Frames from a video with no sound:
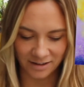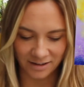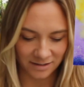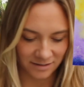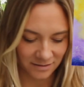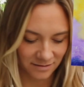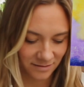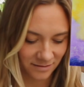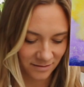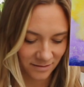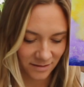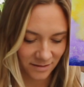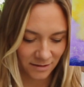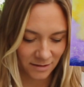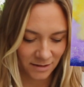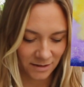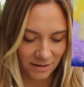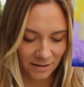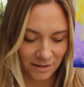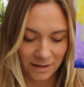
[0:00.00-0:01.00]
and
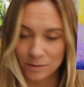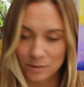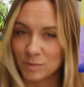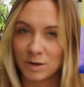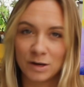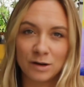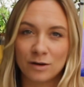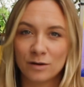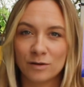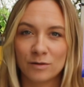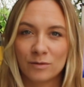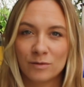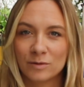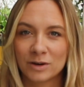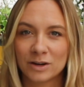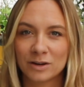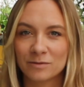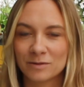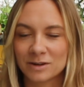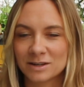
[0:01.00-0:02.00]
let me know
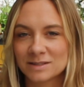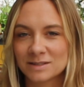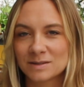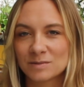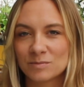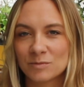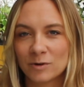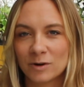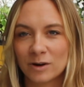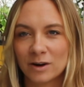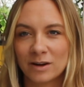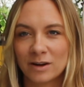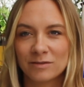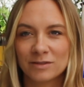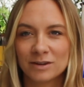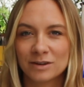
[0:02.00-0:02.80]
what you want to see more of.